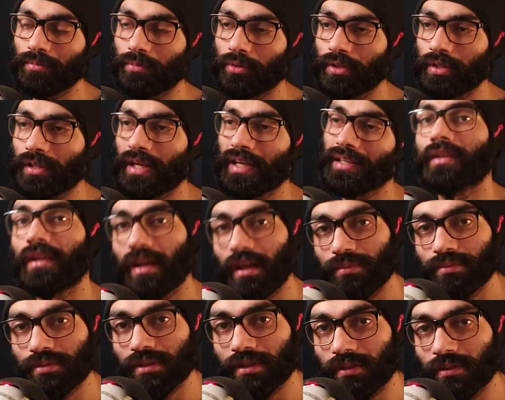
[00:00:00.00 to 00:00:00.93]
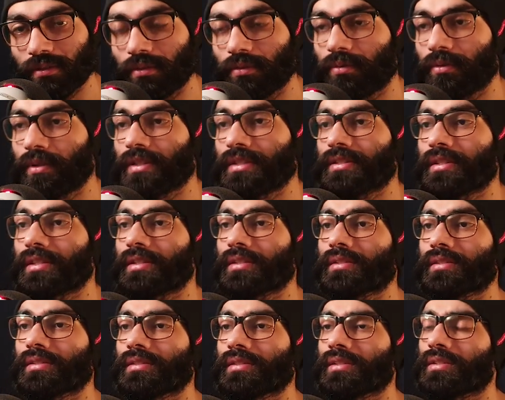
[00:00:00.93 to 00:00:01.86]
body, and alarms didn't go at
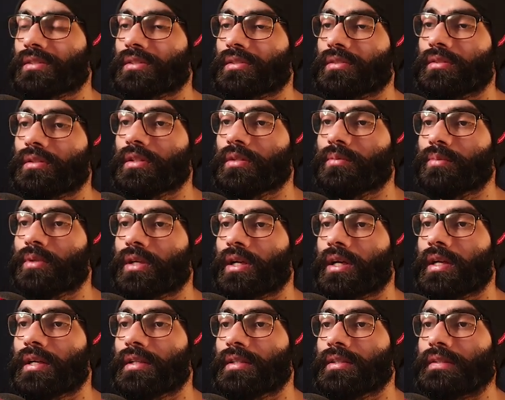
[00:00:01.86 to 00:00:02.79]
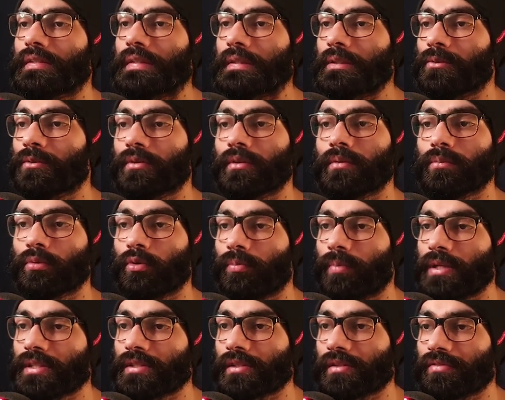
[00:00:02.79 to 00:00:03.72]
6:30, but I couldn't pull
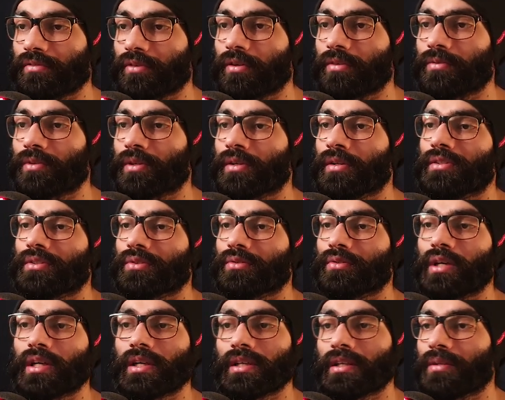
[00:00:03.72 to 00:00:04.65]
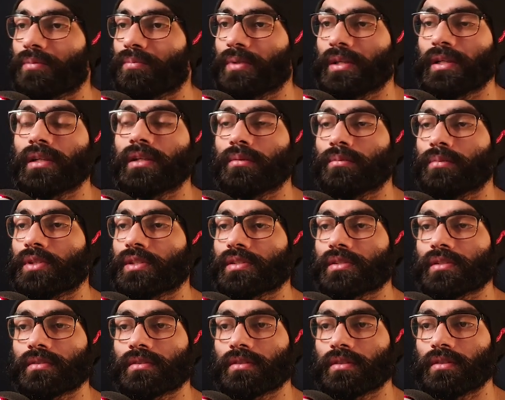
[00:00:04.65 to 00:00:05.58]
myself out. So I completely
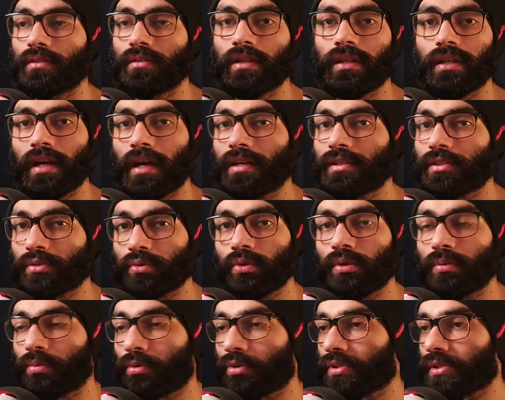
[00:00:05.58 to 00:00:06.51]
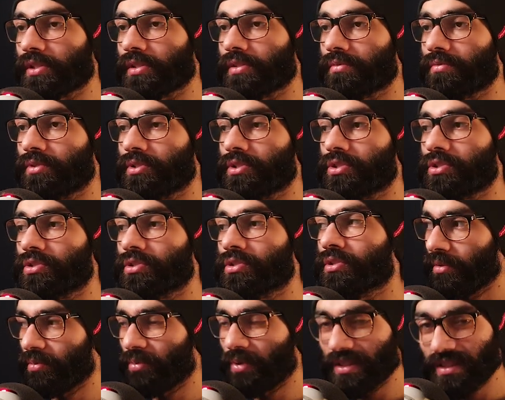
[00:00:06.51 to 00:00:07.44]
missed the entire snowy process, which
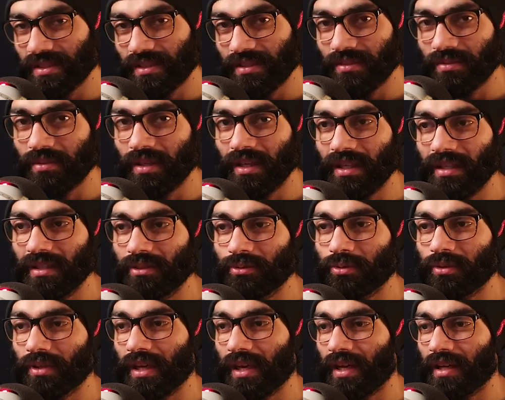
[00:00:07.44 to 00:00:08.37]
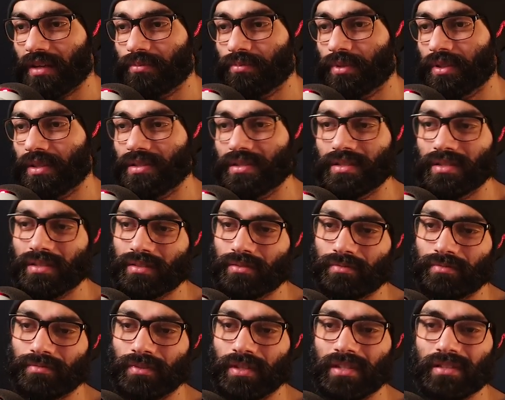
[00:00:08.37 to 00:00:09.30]
once in a while you can, but it
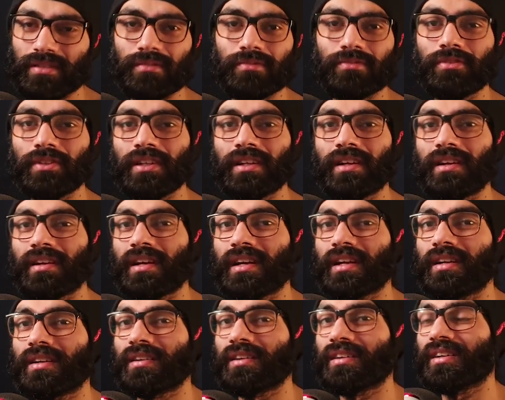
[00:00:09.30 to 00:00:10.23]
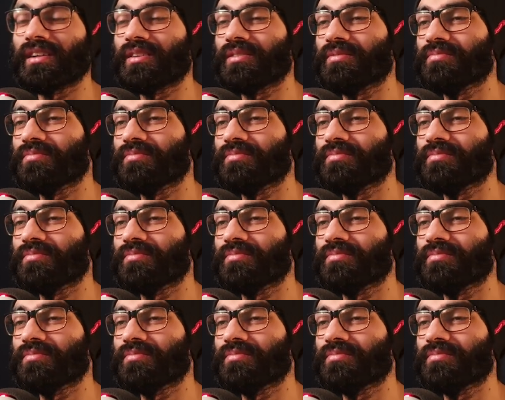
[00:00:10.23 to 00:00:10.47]
just doesn't feel right?